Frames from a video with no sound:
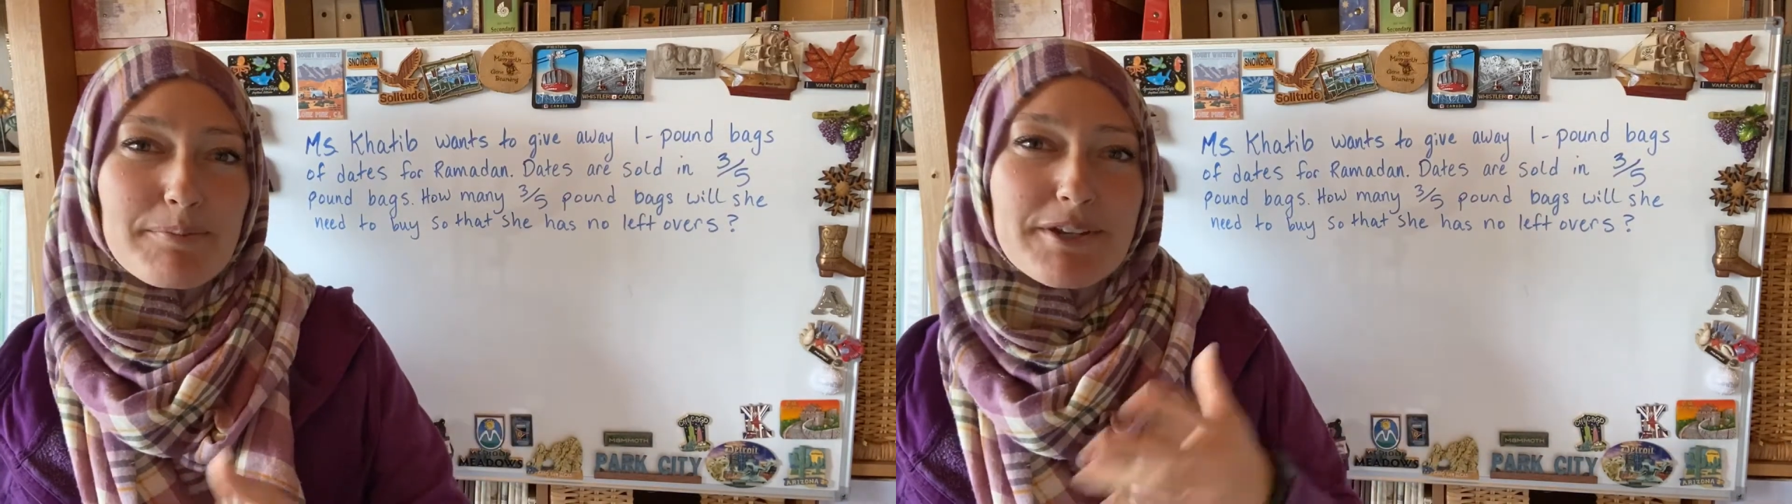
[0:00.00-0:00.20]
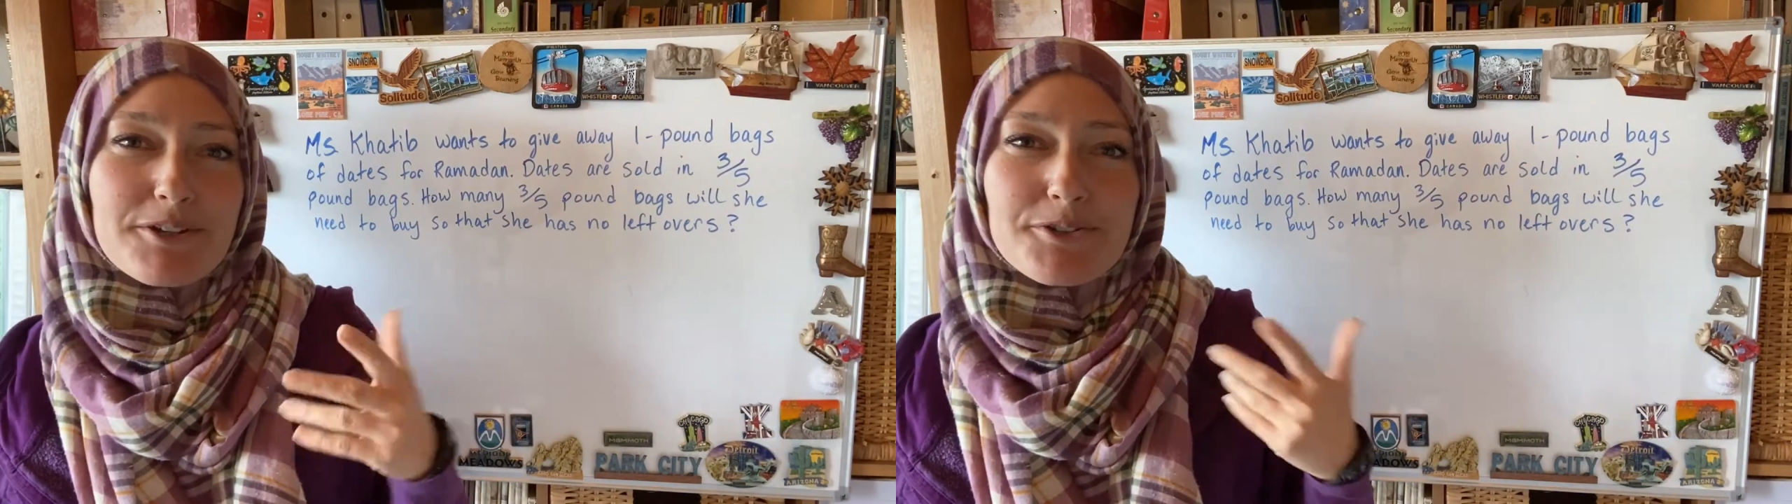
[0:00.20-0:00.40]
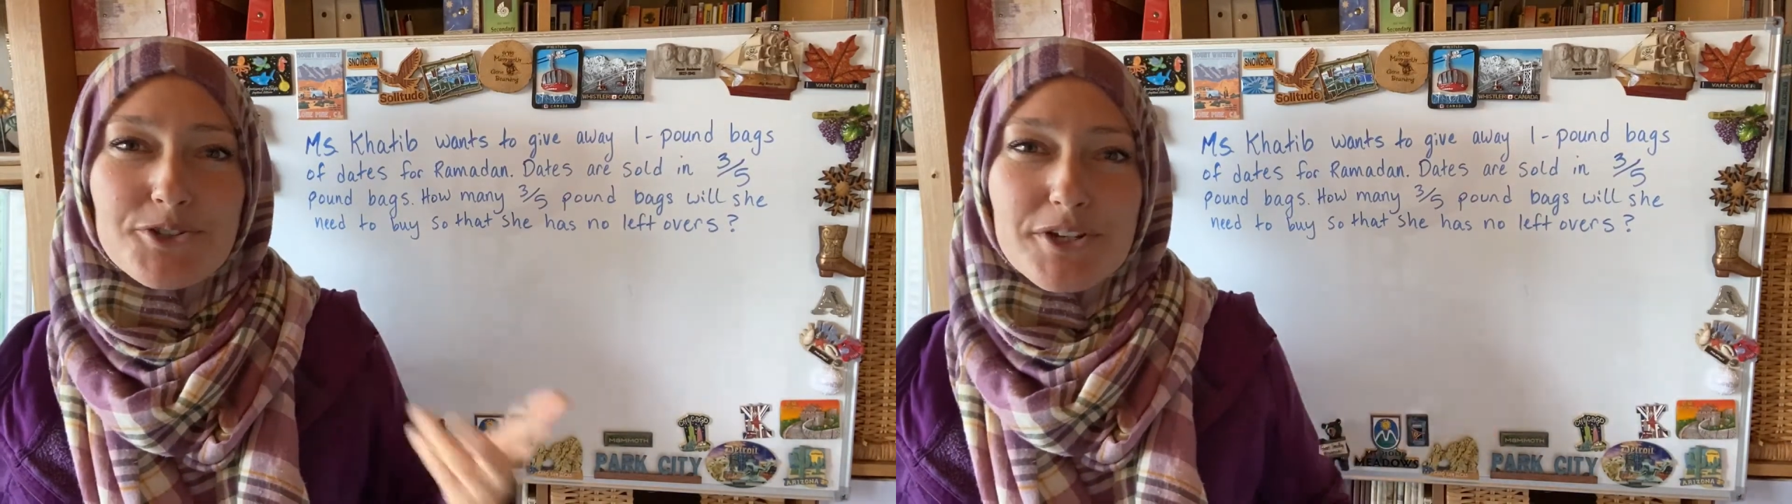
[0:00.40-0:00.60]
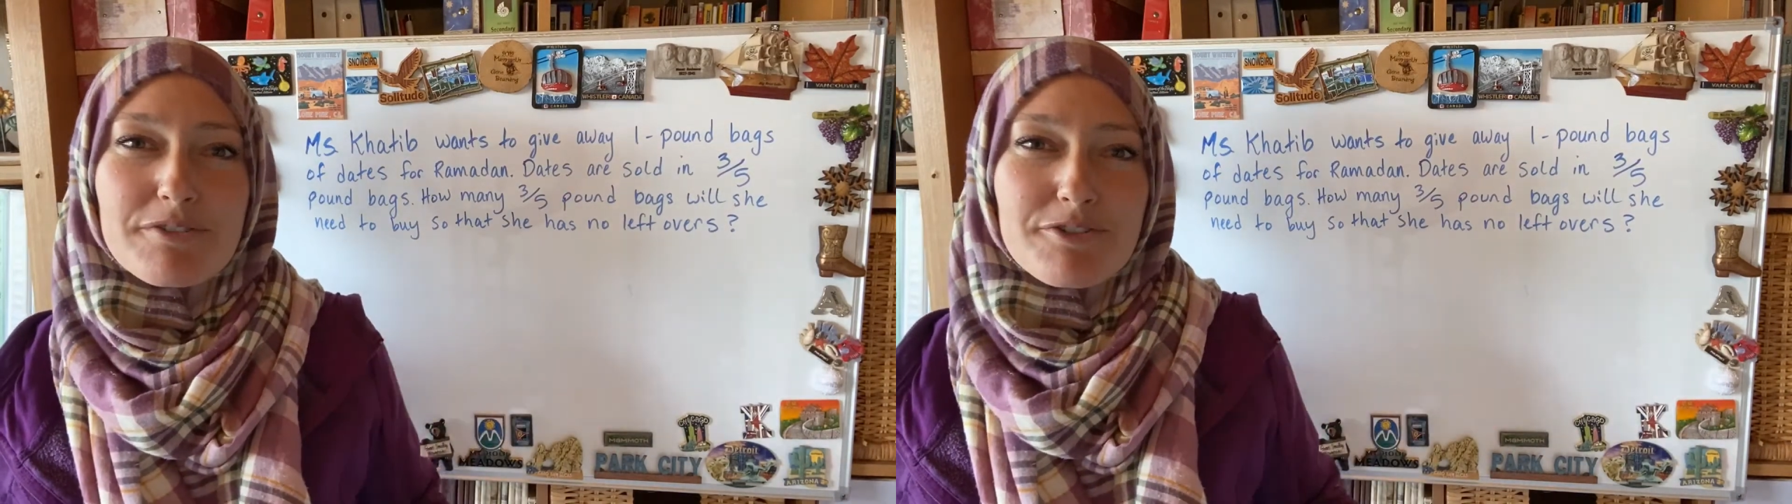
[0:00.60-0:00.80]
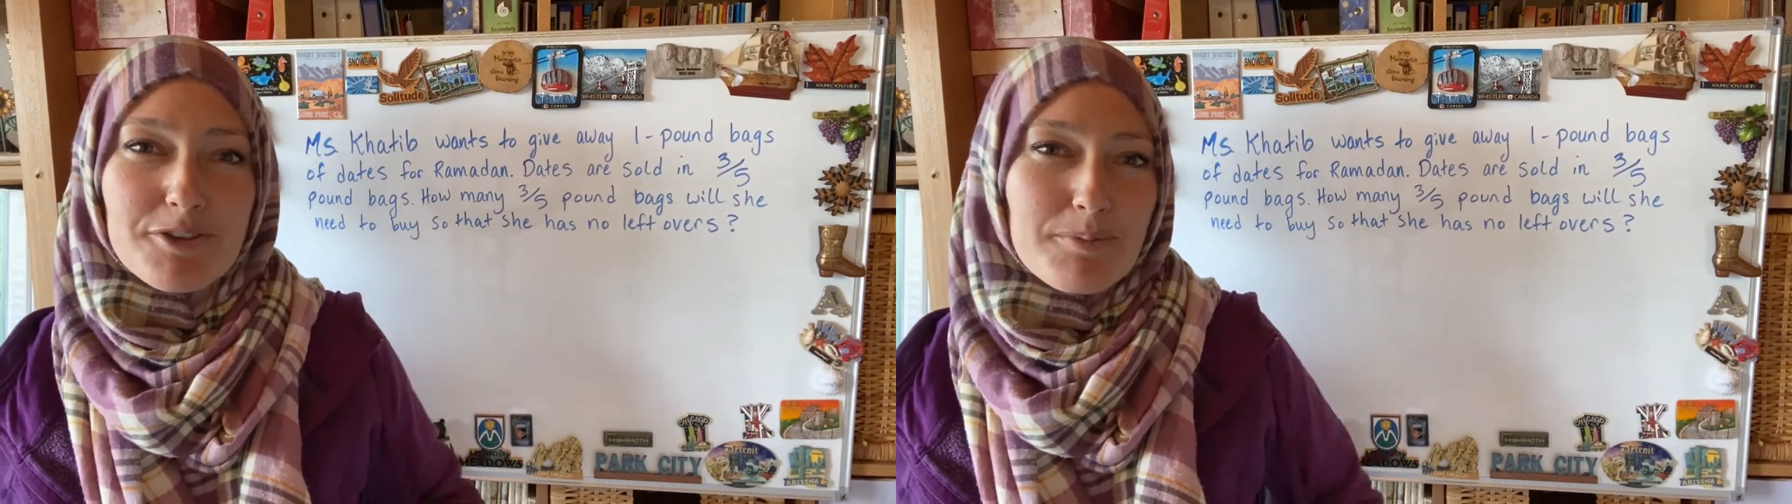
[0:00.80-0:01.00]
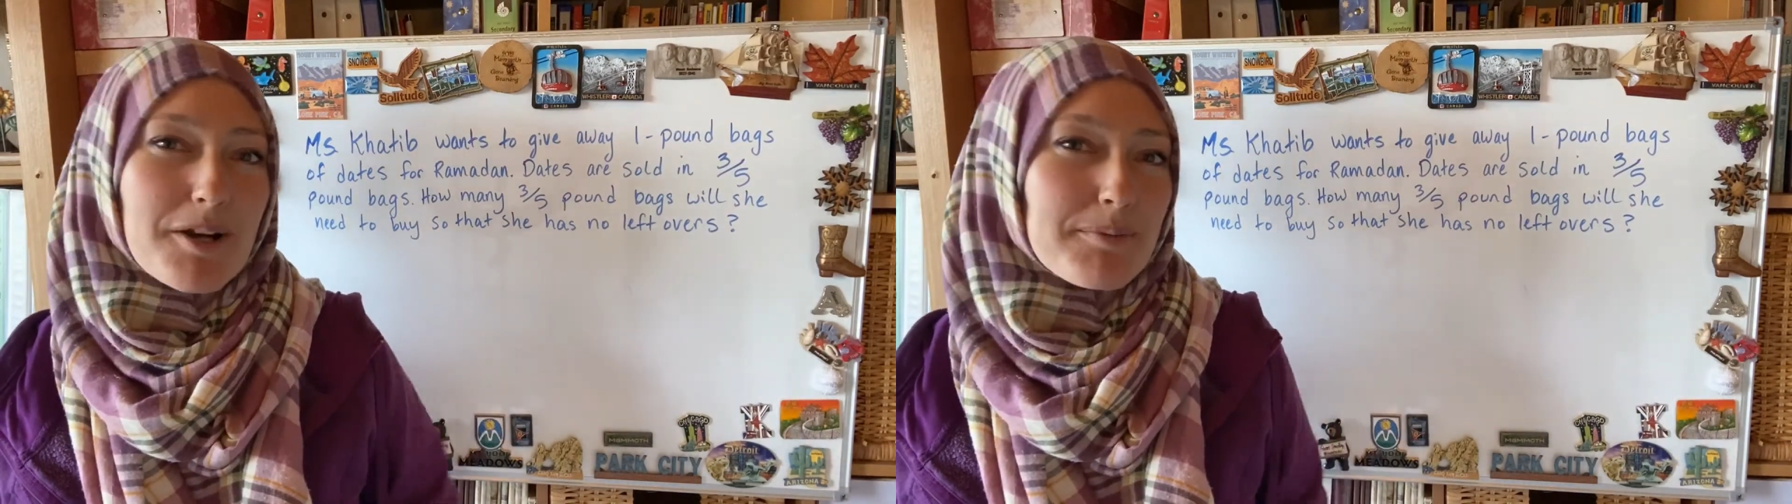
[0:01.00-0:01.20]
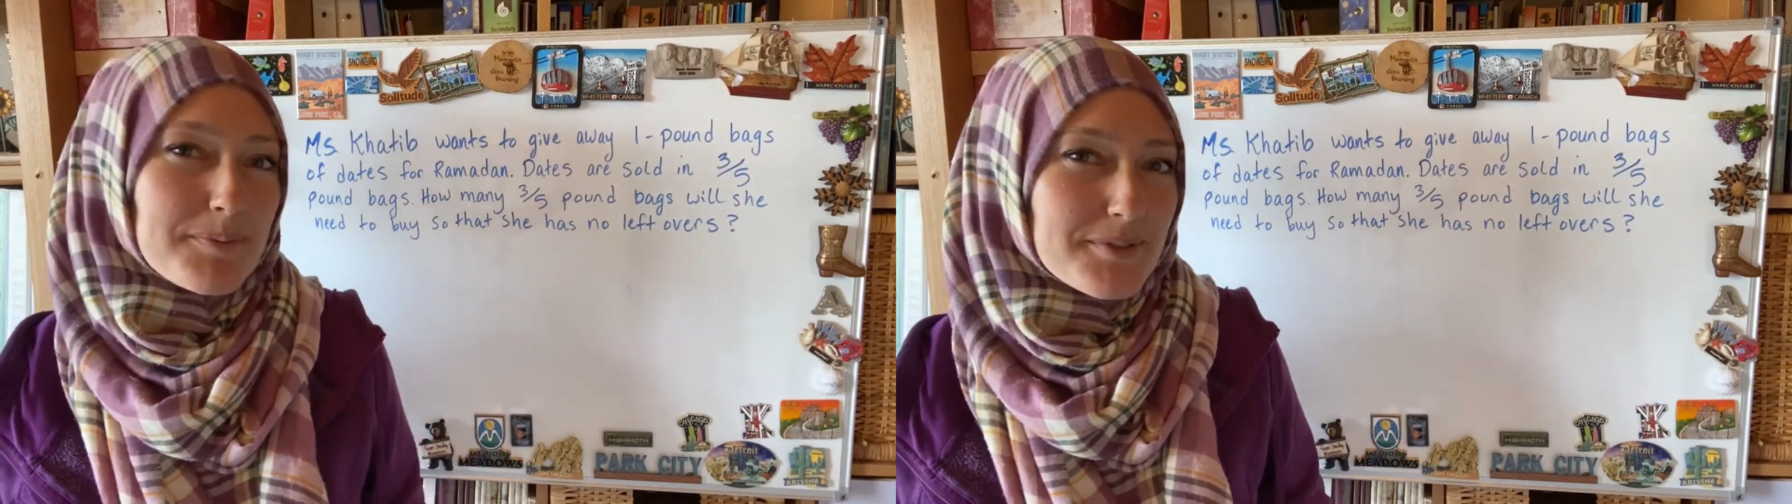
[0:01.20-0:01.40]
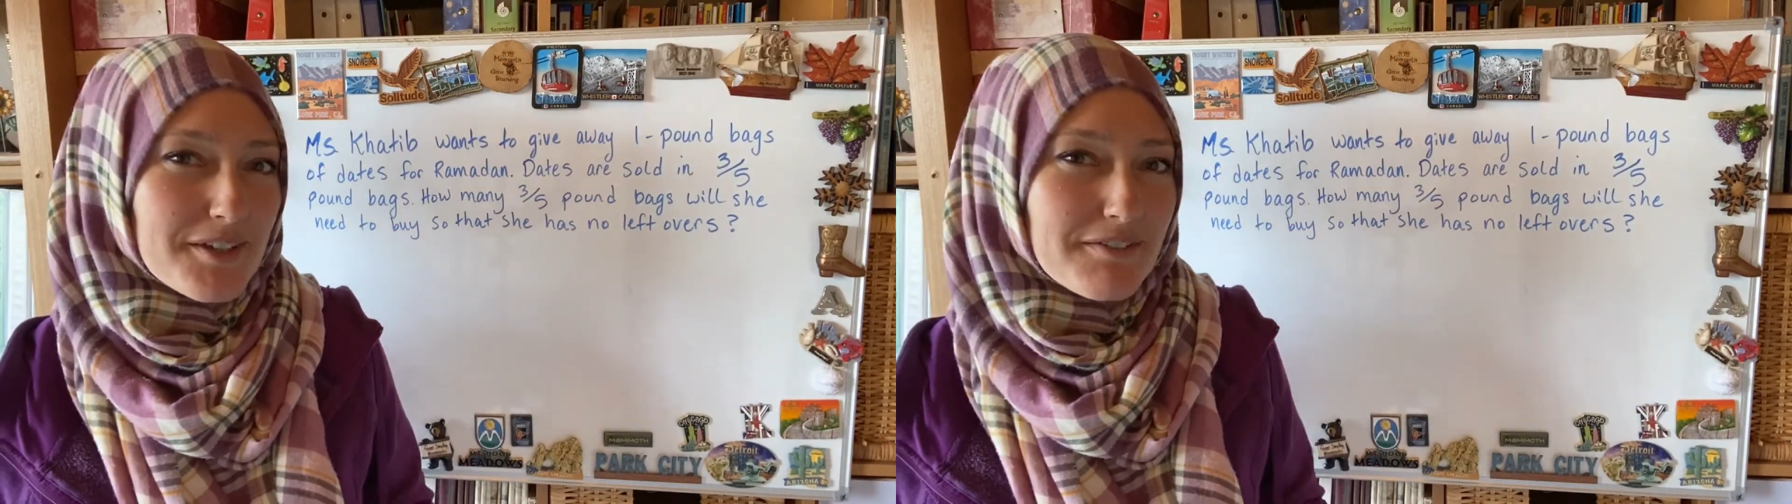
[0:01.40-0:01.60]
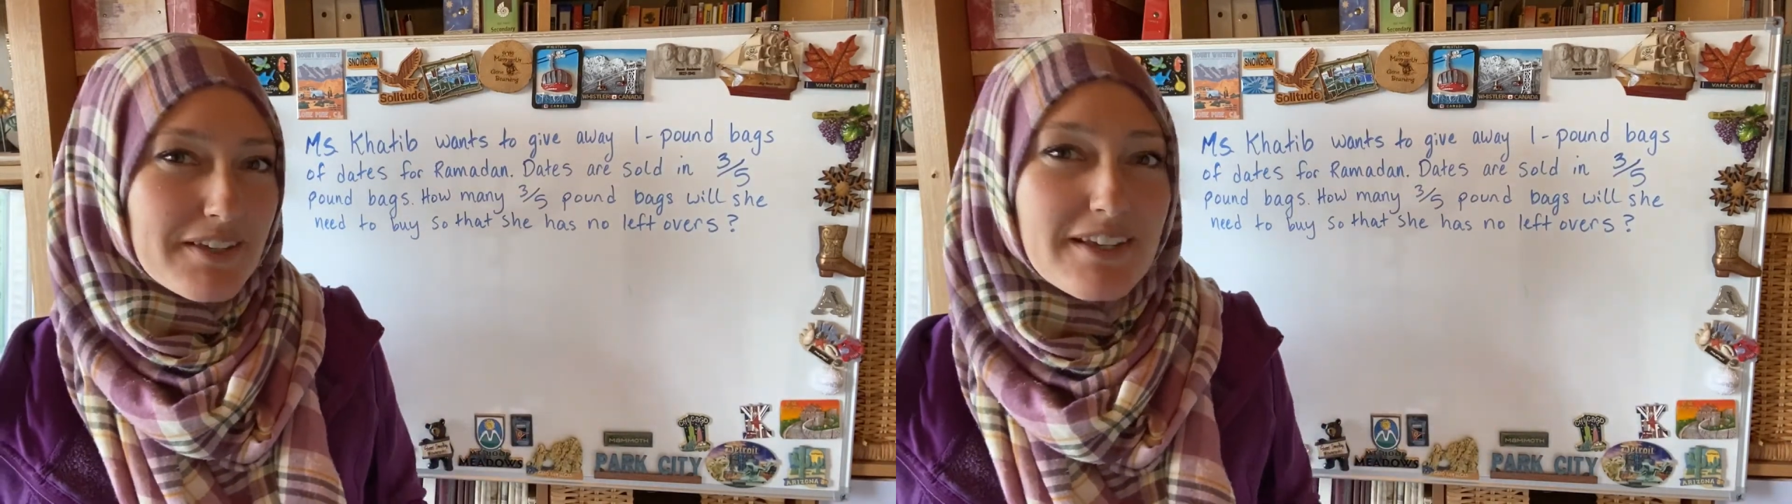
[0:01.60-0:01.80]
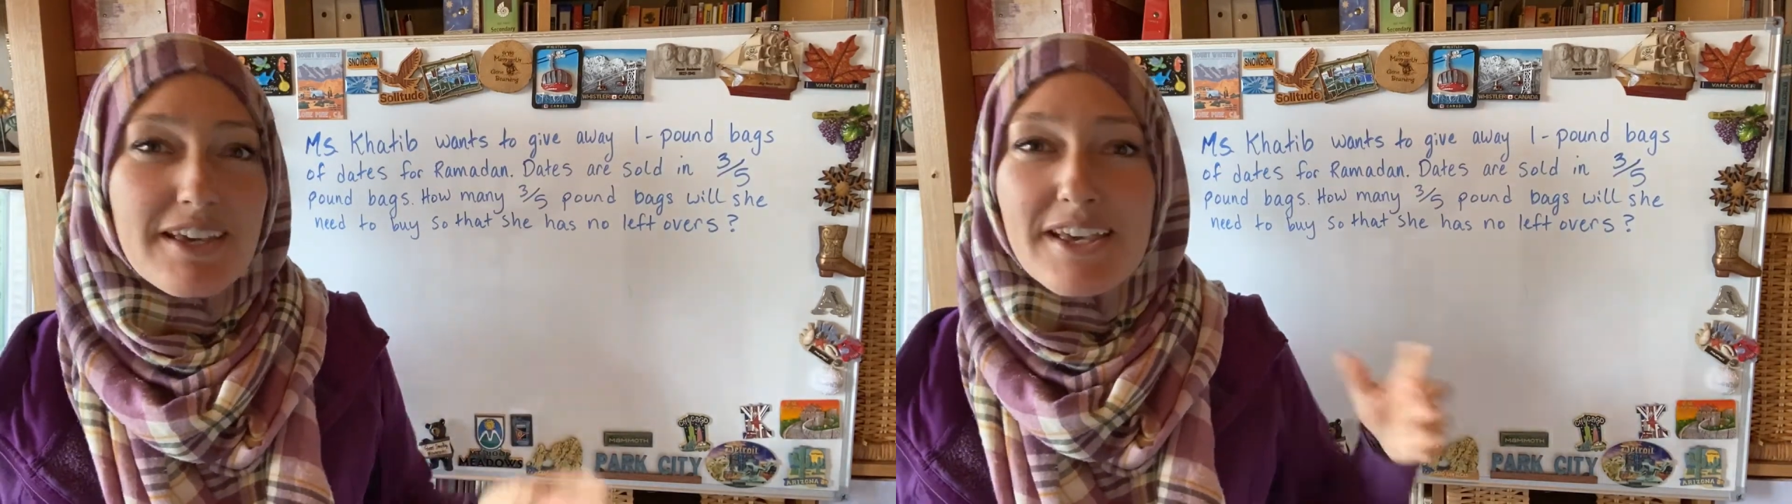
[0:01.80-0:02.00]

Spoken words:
and go straight for the problem solving,